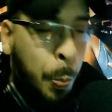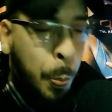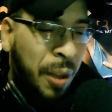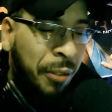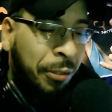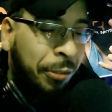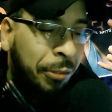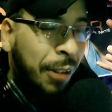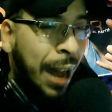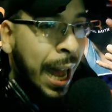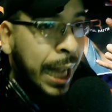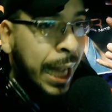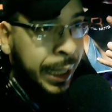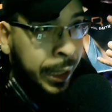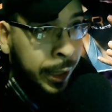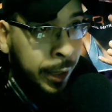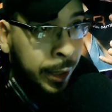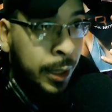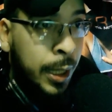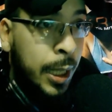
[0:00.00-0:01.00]

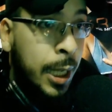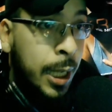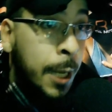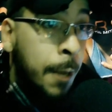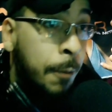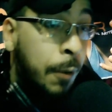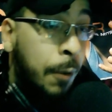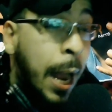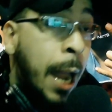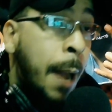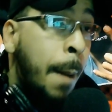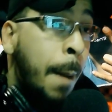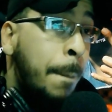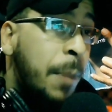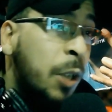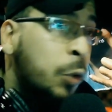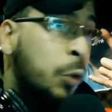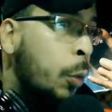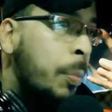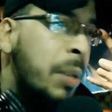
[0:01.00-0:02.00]
fire, right?
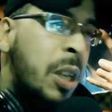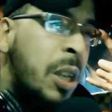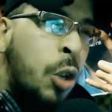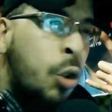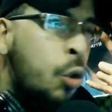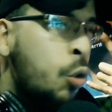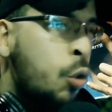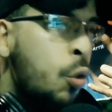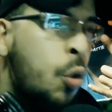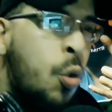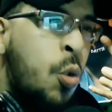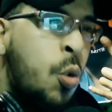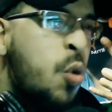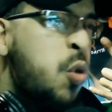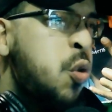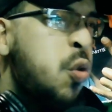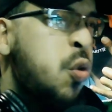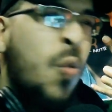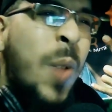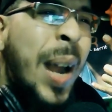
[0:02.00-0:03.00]
This would be
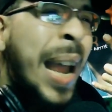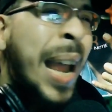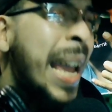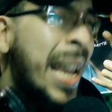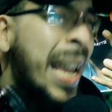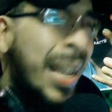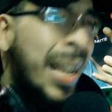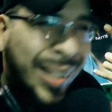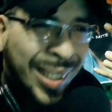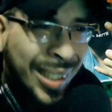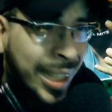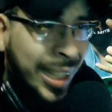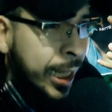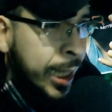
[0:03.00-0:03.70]
crazy.